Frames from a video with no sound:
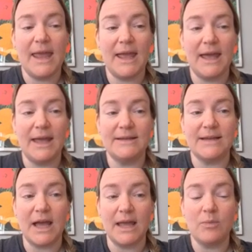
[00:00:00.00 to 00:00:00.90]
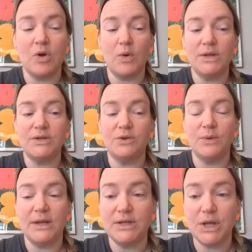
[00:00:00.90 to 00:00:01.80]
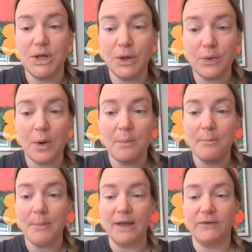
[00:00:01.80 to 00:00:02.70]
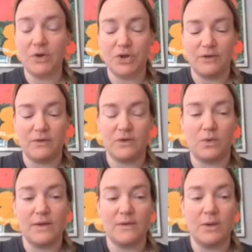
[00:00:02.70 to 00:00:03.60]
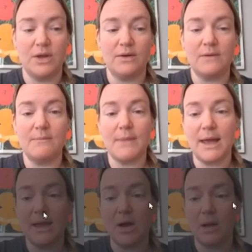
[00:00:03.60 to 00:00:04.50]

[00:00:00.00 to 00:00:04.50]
and I am going to read to you my version of the story. So here is my